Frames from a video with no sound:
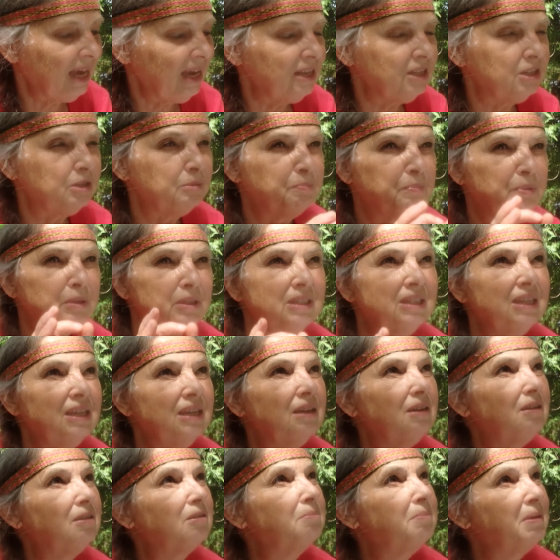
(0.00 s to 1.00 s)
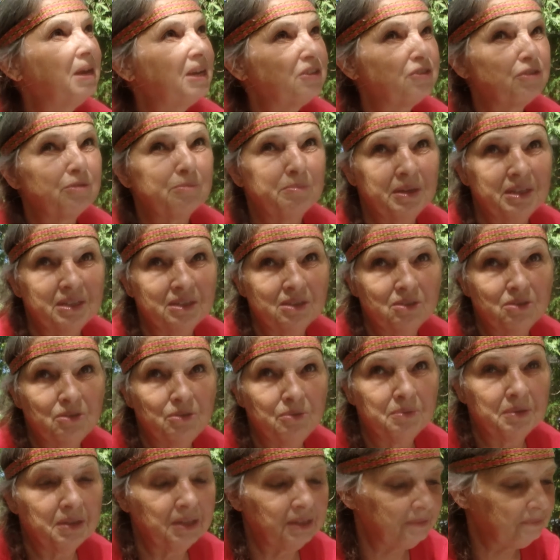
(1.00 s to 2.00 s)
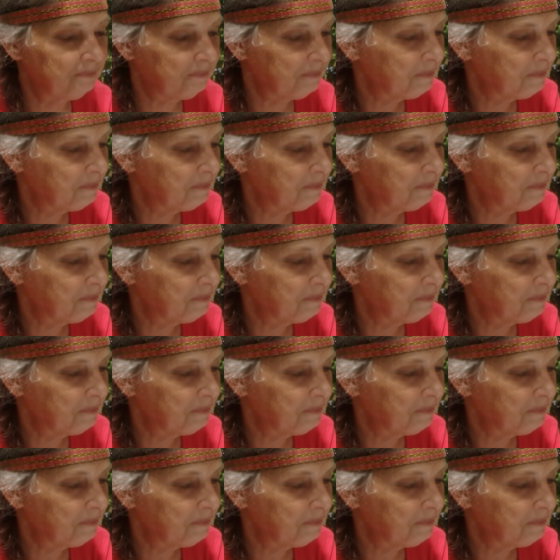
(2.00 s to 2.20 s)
has particular mm-hmm. measurements to it.